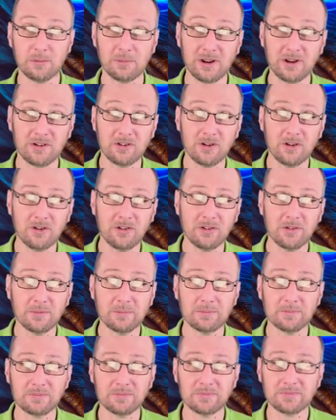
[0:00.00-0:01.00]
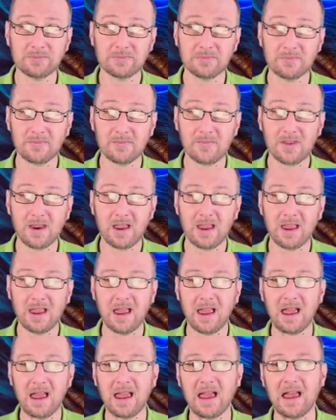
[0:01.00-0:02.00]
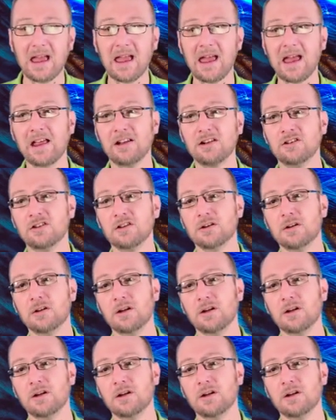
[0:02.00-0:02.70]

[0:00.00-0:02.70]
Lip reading: muscles and